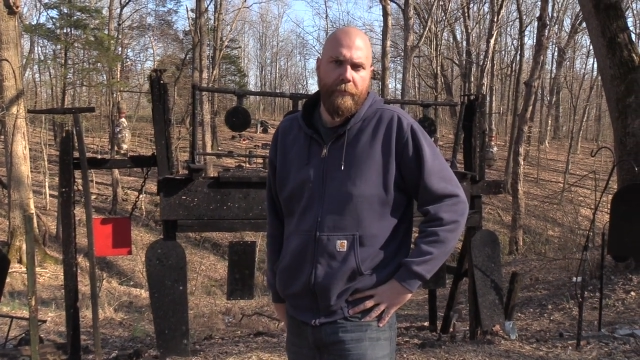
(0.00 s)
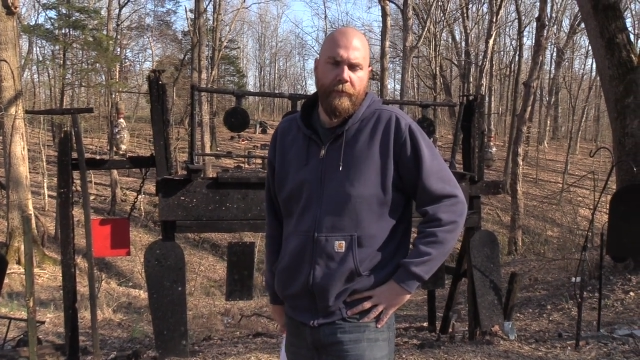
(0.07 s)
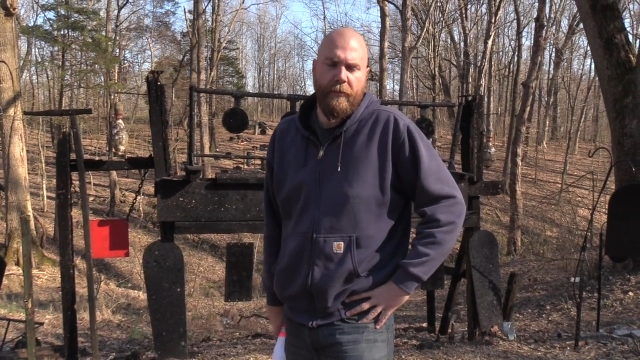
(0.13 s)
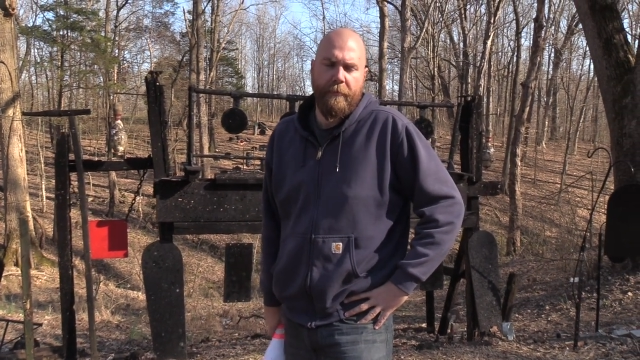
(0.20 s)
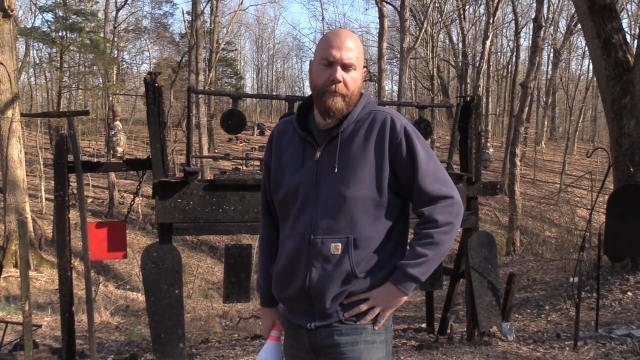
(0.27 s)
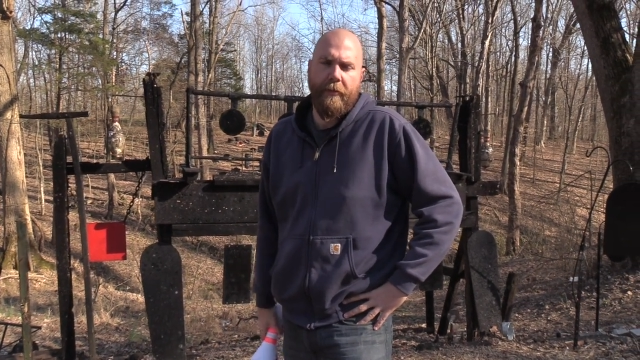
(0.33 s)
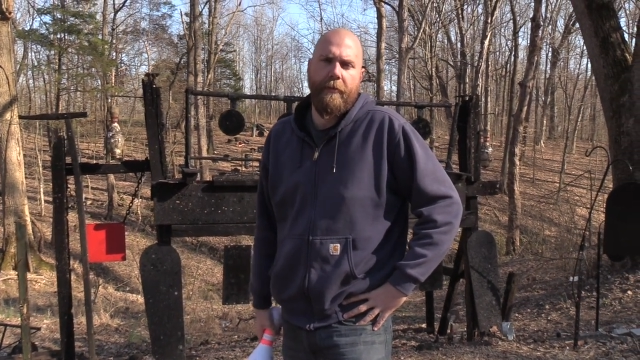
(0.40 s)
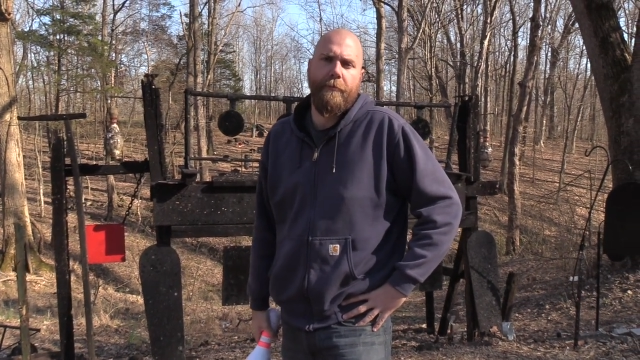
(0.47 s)
where you
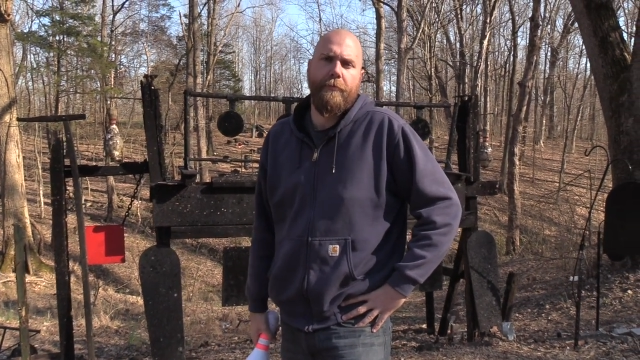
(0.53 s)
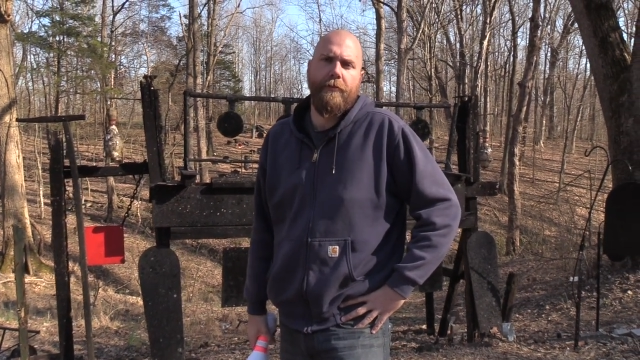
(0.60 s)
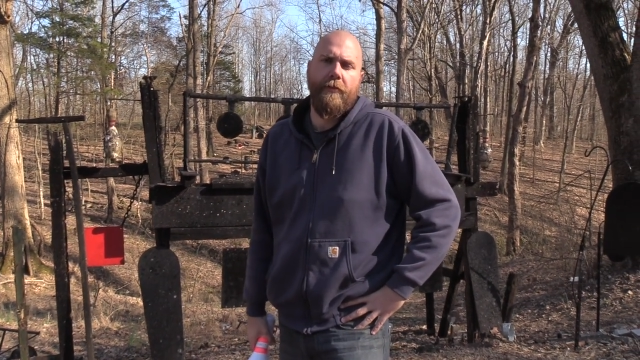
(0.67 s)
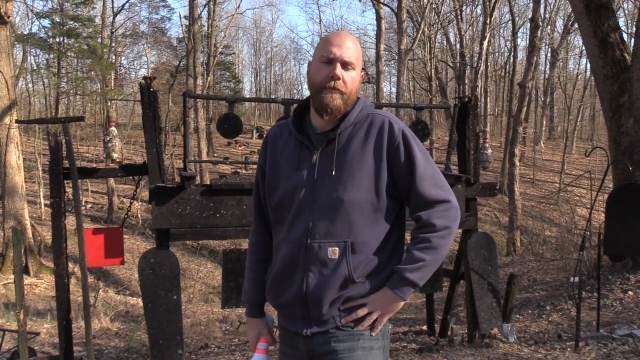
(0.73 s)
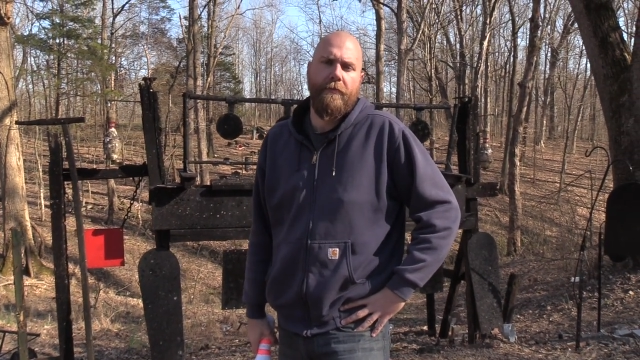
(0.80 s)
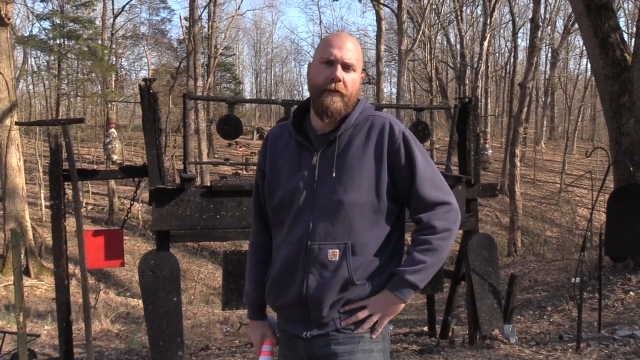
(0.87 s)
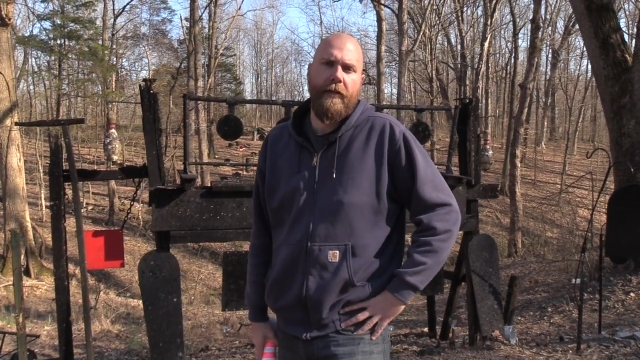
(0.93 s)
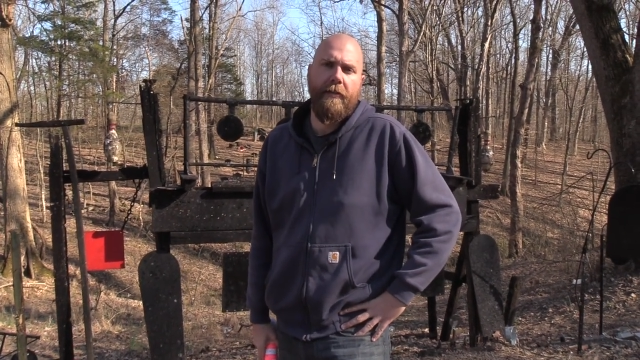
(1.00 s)
can become
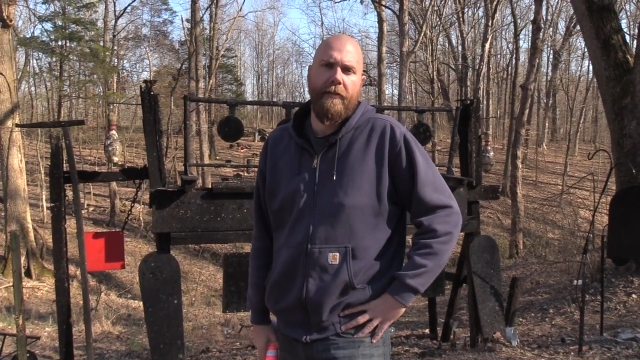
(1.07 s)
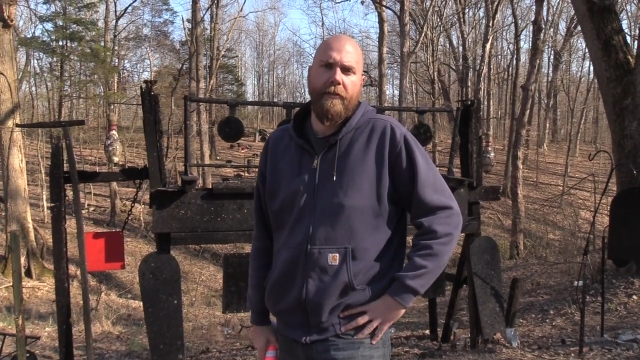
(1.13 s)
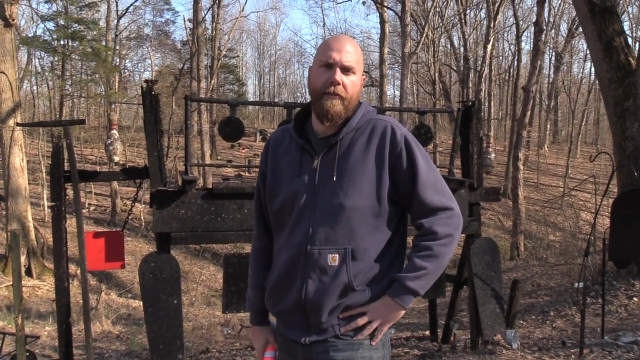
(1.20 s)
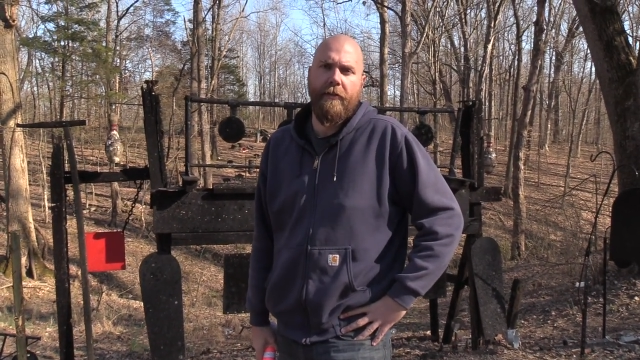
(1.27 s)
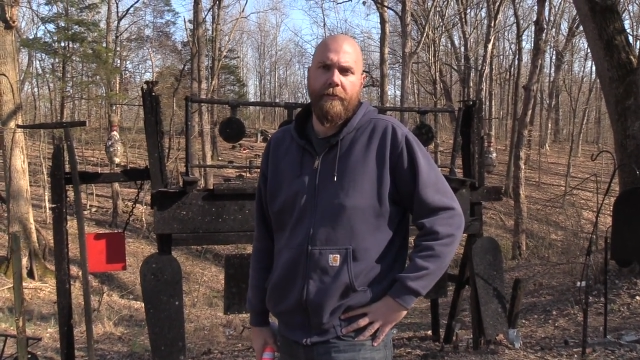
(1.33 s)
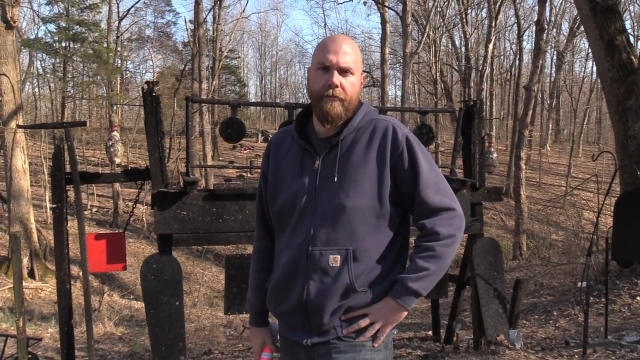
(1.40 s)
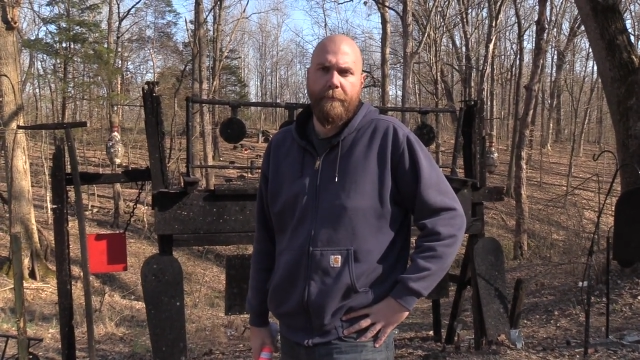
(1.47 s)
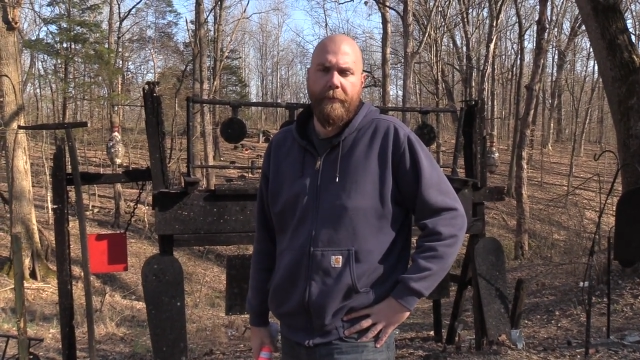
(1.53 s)
certified in
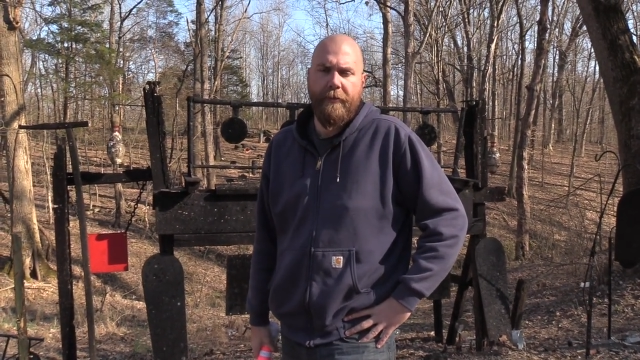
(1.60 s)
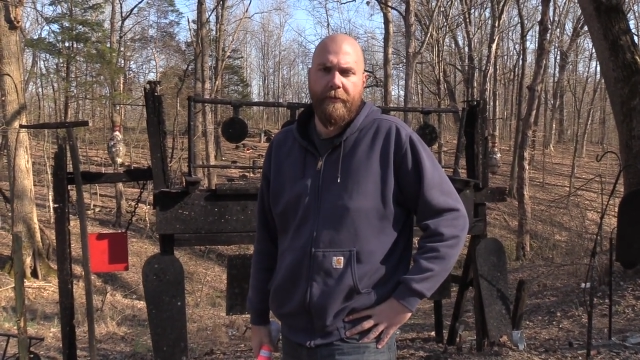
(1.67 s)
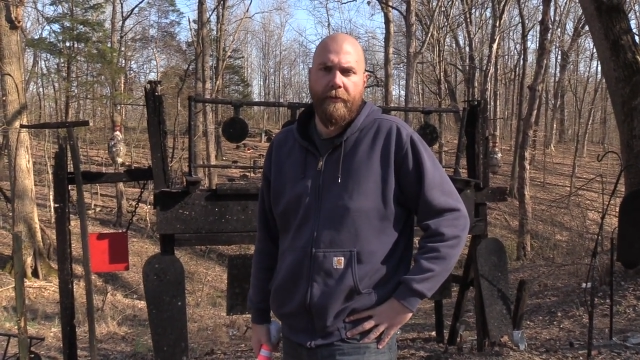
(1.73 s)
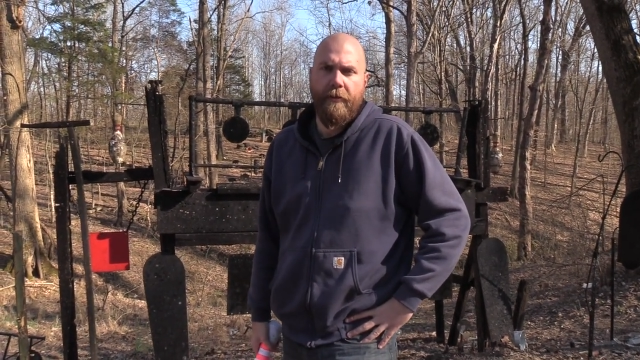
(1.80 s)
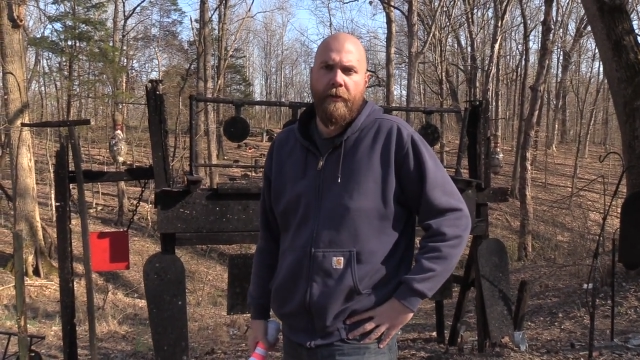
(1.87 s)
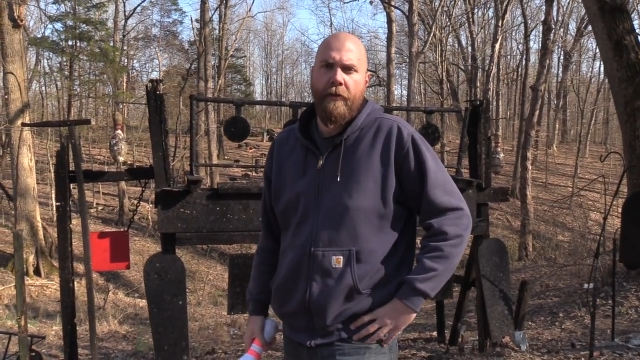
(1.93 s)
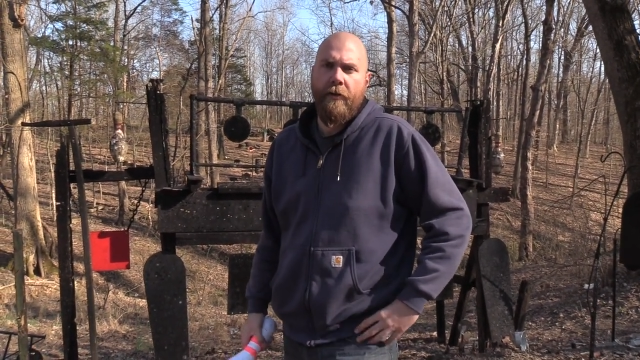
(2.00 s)
gunsmithing